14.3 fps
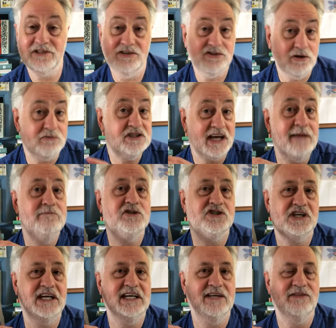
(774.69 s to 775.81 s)
There's no time
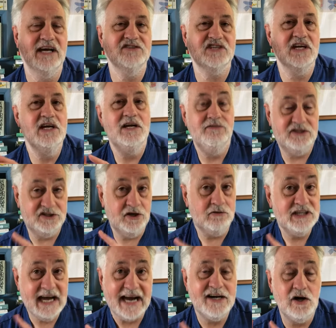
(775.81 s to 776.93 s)
machine in this. There's no
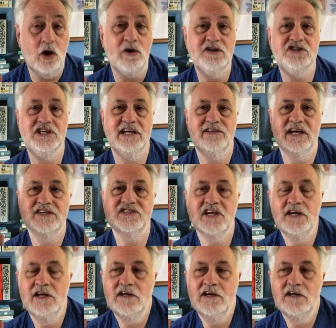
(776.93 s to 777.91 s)
technology in this.